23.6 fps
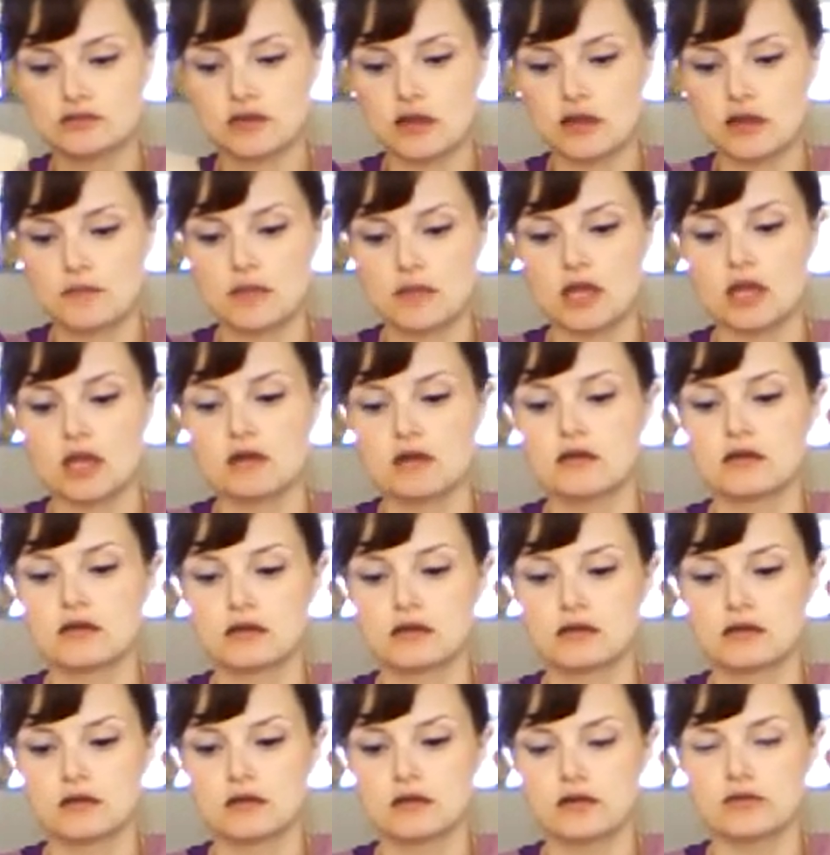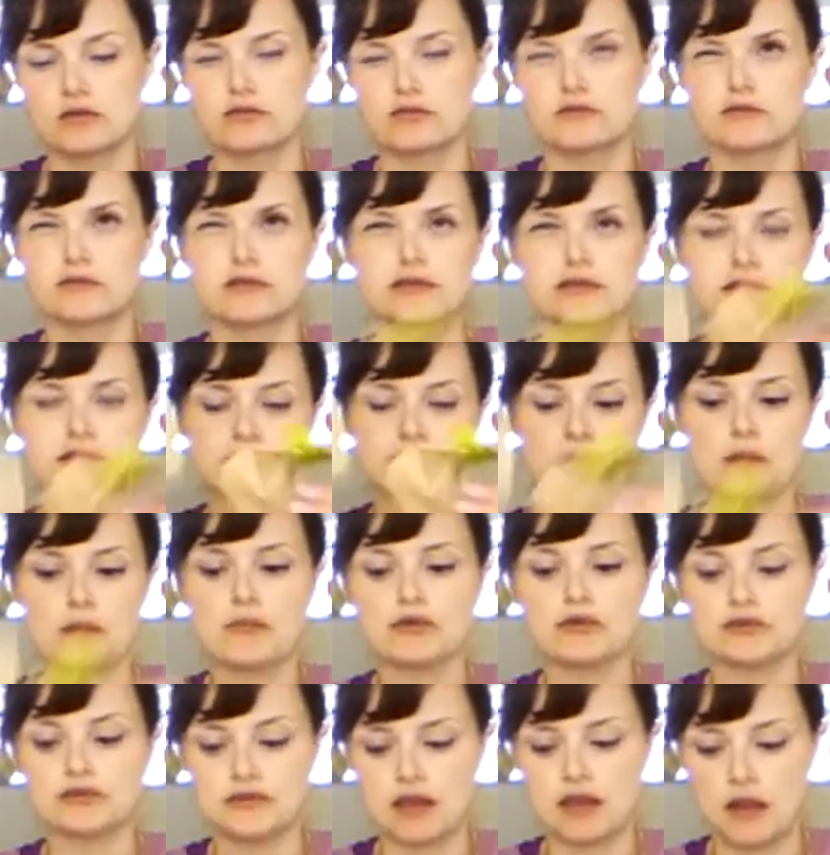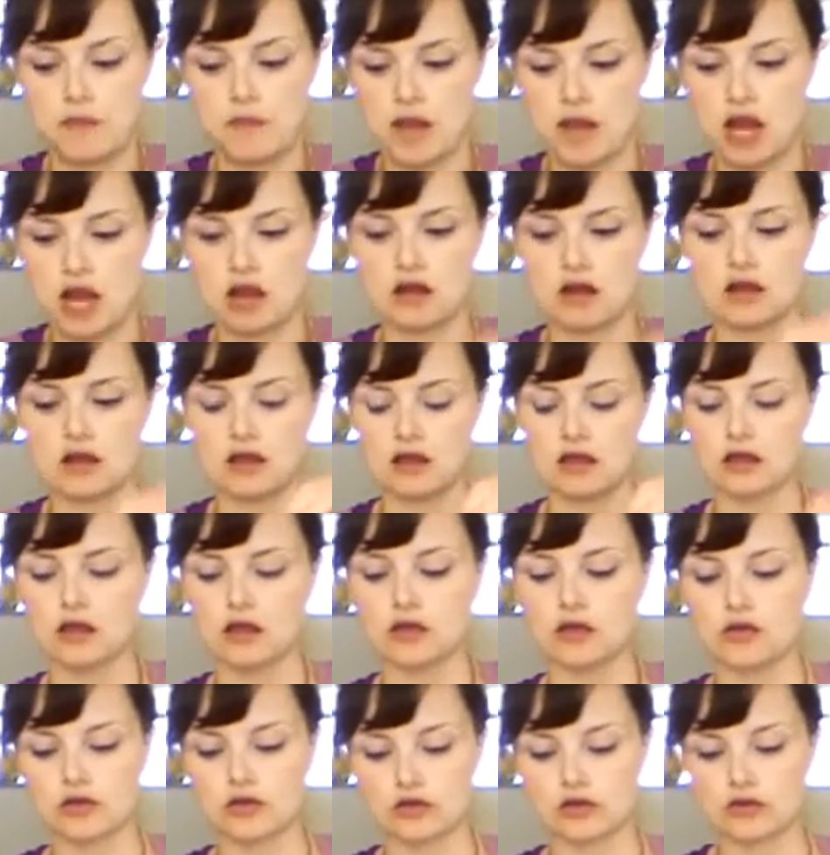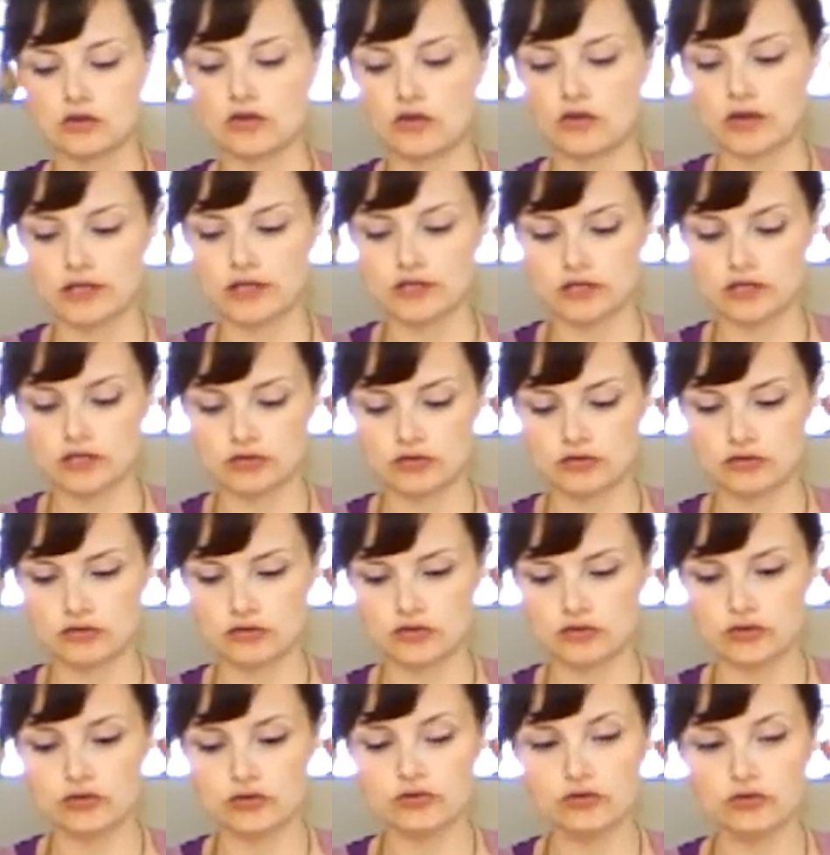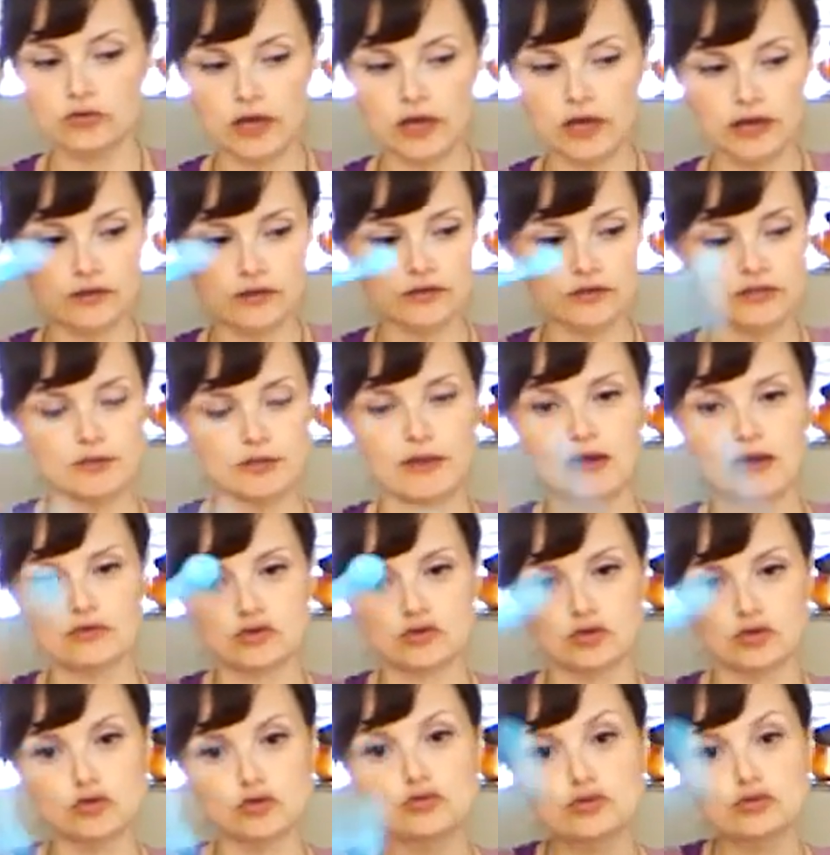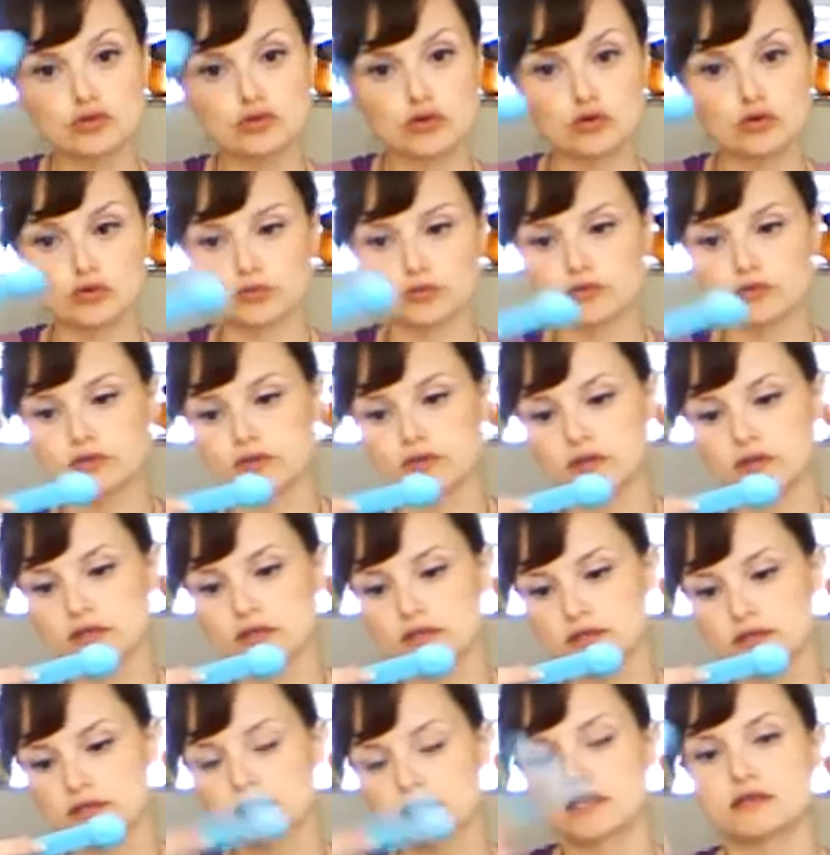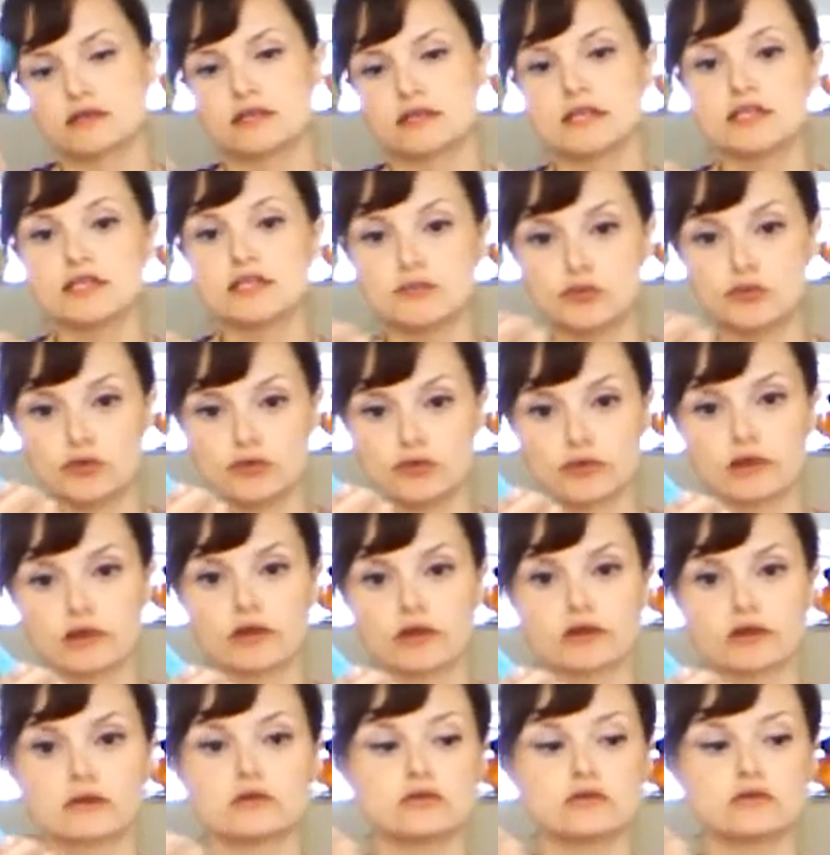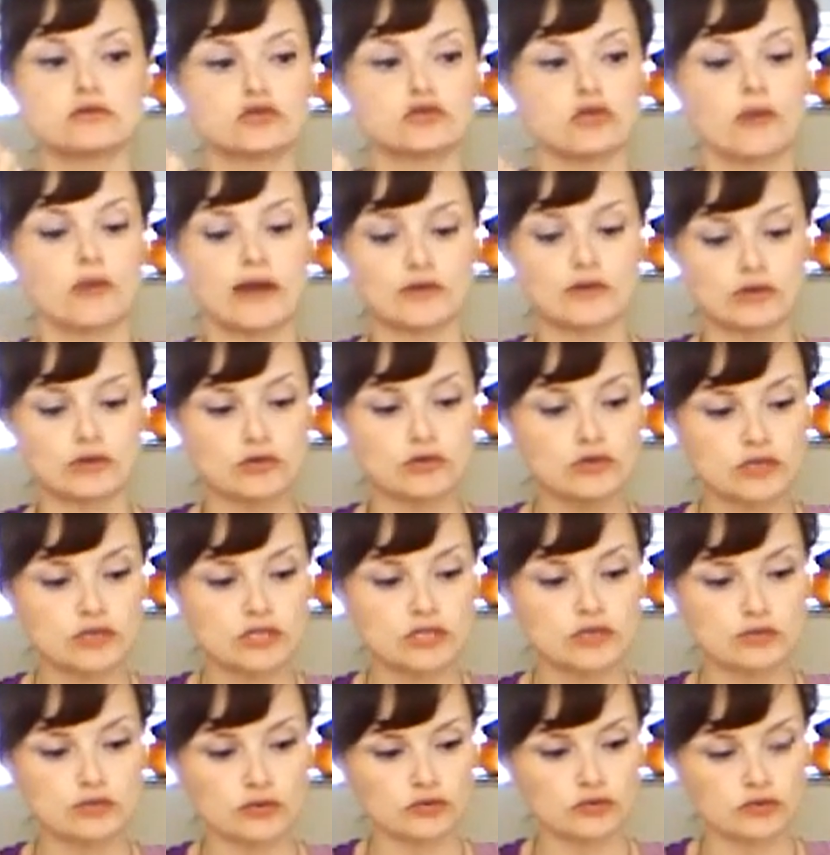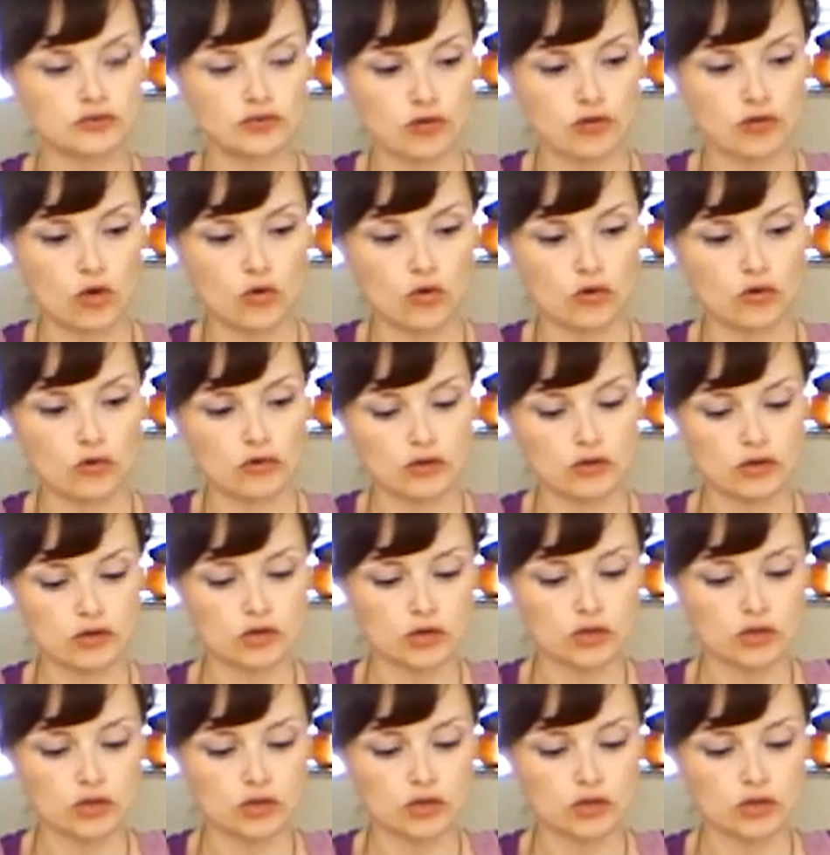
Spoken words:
that I made, or the samples that I made, you're going to, I used about 2 scoops, so this is a teaspoon, so about 2 teaspoons total.